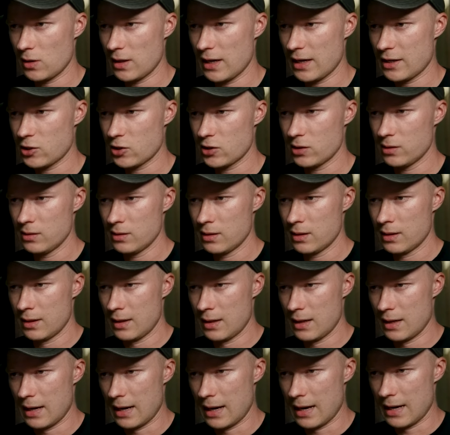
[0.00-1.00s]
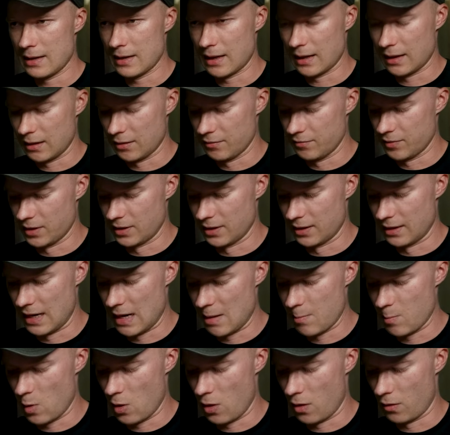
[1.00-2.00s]
collection and I give it the
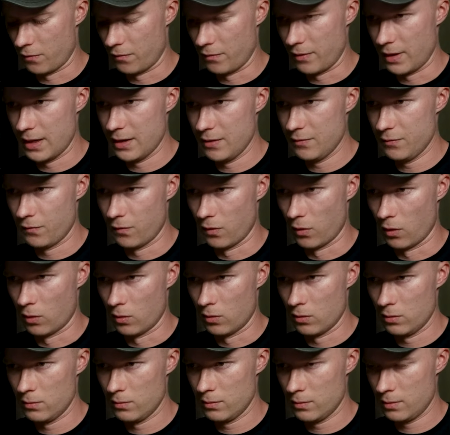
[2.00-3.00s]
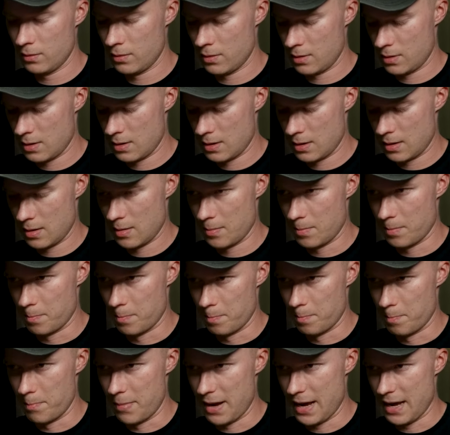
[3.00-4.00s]
name of info
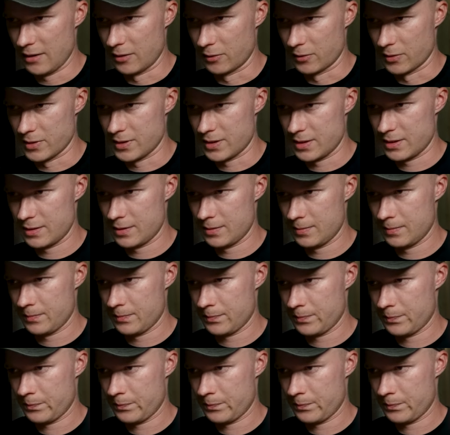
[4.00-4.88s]
banners.